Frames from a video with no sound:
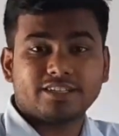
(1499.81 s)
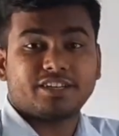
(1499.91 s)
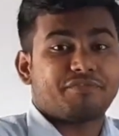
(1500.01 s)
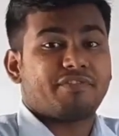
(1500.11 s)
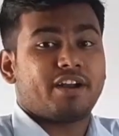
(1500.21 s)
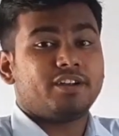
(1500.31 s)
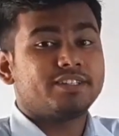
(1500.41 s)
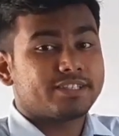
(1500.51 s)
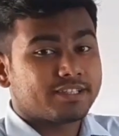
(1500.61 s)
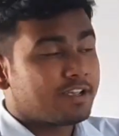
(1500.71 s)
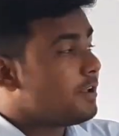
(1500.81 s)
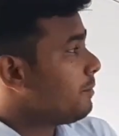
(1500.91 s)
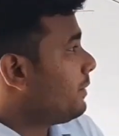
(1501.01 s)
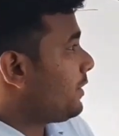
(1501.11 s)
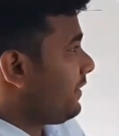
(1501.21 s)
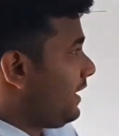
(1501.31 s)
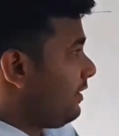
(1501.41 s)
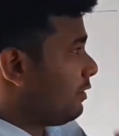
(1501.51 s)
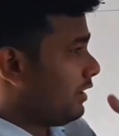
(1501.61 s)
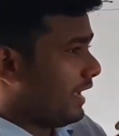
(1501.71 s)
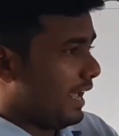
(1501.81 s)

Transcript: us difference between